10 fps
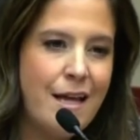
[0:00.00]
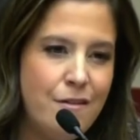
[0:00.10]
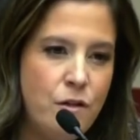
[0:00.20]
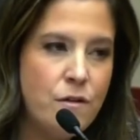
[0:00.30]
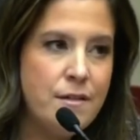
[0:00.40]

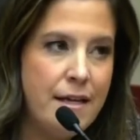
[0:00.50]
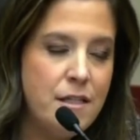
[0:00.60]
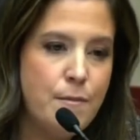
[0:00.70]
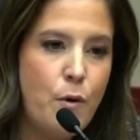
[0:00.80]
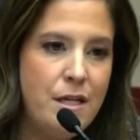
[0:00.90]
That's your
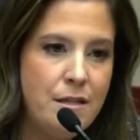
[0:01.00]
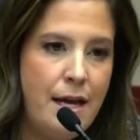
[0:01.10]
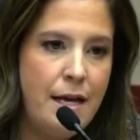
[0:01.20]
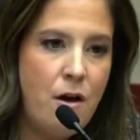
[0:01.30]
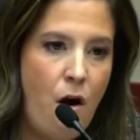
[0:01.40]
testimony
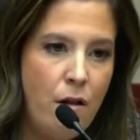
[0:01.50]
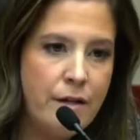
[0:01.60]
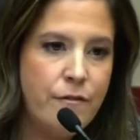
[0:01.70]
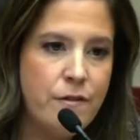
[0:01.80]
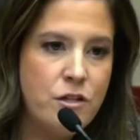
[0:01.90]
today.
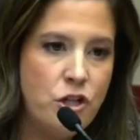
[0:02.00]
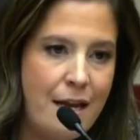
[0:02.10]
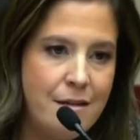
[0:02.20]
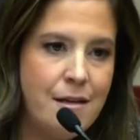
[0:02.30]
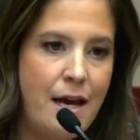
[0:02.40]
Calling for the
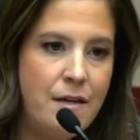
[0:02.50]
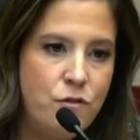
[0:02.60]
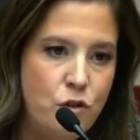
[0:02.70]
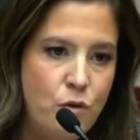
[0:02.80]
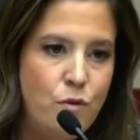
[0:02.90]
genocide of
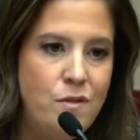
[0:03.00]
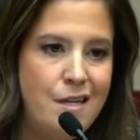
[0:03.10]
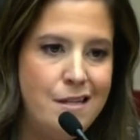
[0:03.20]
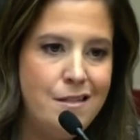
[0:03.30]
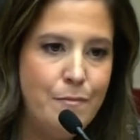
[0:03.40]
Jews
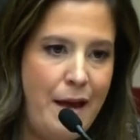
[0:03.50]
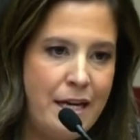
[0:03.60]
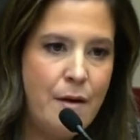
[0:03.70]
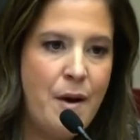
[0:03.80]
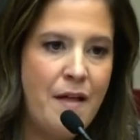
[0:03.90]
is
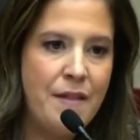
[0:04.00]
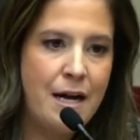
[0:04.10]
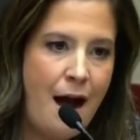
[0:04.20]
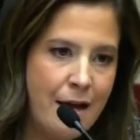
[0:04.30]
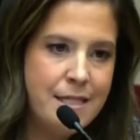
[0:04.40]
depending upon the
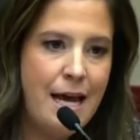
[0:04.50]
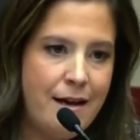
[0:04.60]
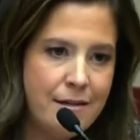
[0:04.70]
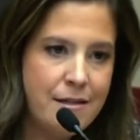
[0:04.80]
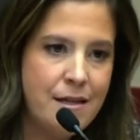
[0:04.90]

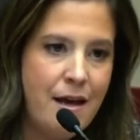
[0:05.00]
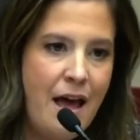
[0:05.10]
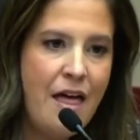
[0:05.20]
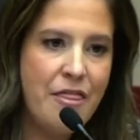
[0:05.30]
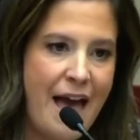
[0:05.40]
context.
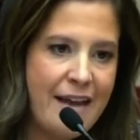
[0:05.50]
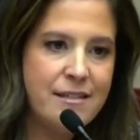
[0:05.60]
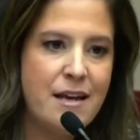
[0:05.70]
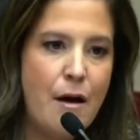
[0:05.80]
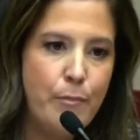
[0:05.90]
That
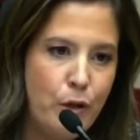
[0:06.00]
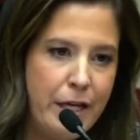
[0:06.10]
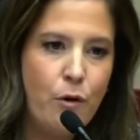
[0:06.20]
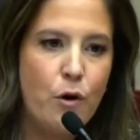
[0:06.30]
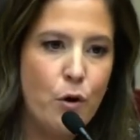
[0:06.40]
is not
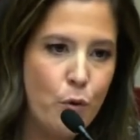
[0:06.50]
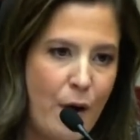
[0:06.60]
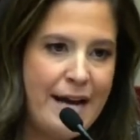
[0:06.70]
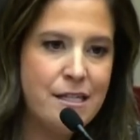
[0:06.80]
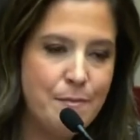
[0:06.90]
bullying or
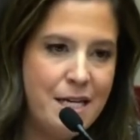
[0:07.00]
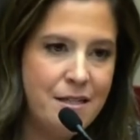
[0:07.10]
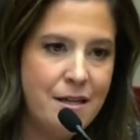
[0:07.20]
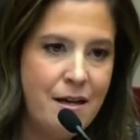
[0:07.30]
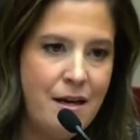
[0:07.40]

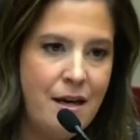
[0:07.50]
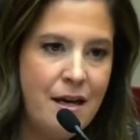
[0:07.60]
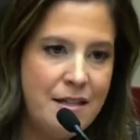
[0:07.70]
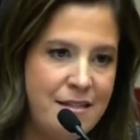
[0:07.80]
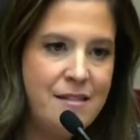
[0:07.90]
harassment.
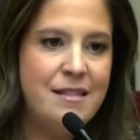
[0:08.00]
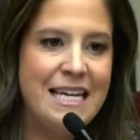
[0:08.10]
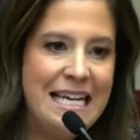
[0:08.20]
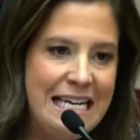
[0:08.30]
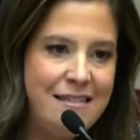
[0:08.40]
This is
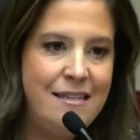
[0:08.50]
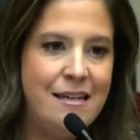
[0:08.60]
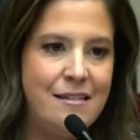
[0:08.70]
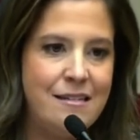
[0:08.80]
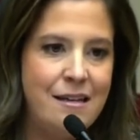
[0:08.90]
the
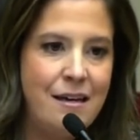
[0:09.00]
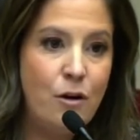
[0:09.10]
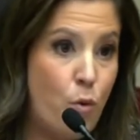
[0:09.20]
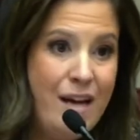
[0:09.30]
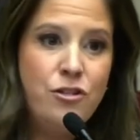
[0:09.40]
easiest
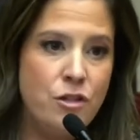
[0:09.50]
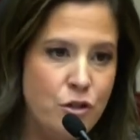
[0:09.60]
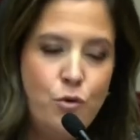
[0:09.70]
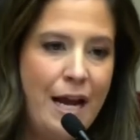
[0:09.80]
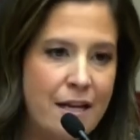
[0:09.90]

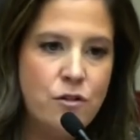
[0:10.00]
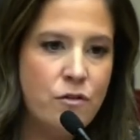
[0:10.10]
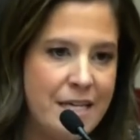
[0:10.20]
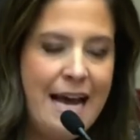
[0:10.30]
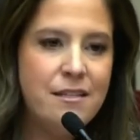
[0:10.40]
question to
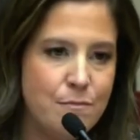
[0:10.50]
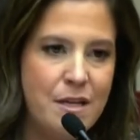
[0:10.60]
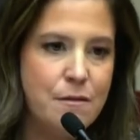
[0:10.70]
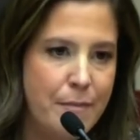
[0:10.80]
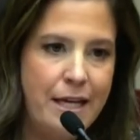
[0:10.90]
answer yes,
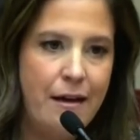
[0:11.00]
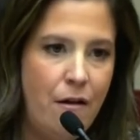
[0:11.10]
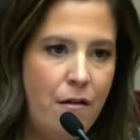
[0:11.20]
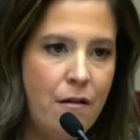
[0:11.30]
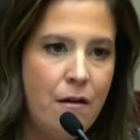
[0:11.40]
Ms.
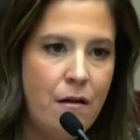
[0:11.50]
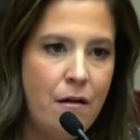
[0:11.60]
McGill.